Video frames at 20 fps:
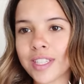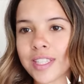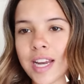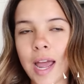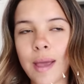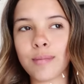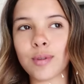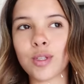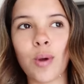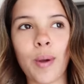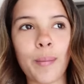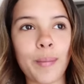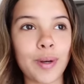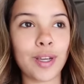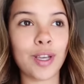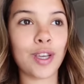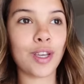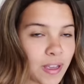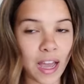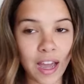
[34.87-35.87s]
this time, so I'm
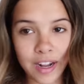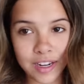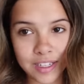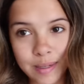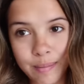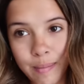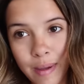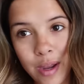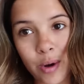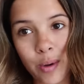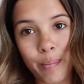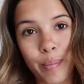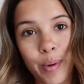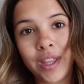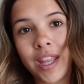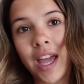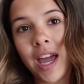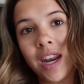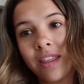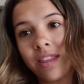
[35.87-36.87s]
gonna cut a tomato and
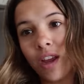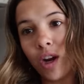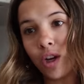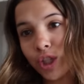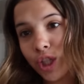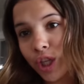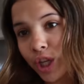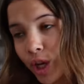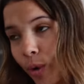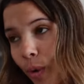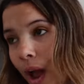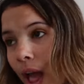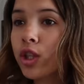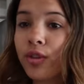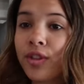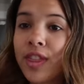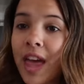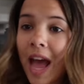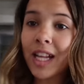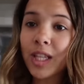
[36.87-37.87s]
put that in there too.
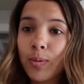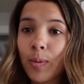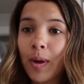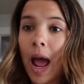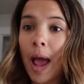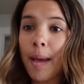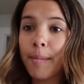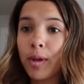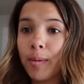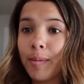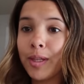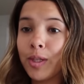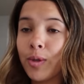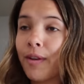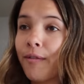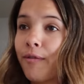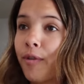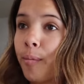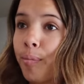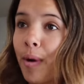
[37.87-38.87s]
So that's what I'm gonna be
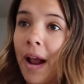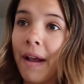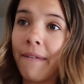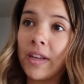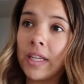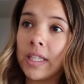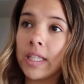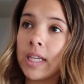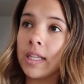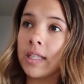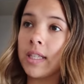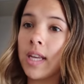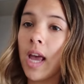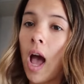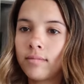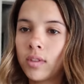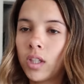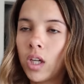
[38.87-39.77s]
doing for breakfast, cause